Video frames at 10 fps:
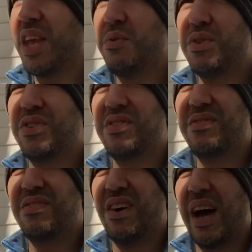it was,
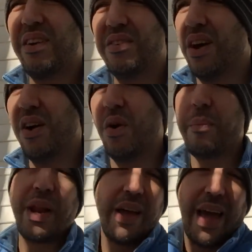I don't know,
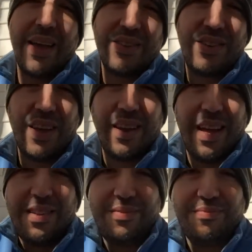I mean, I hate
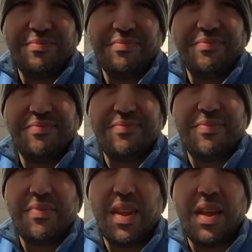CNN,
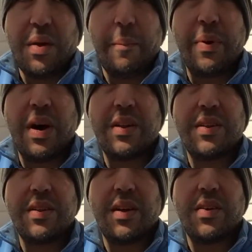but
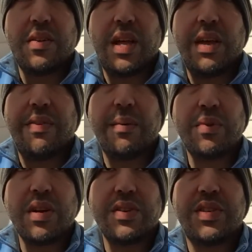if
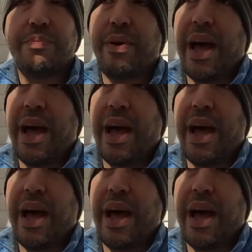I'm going to sit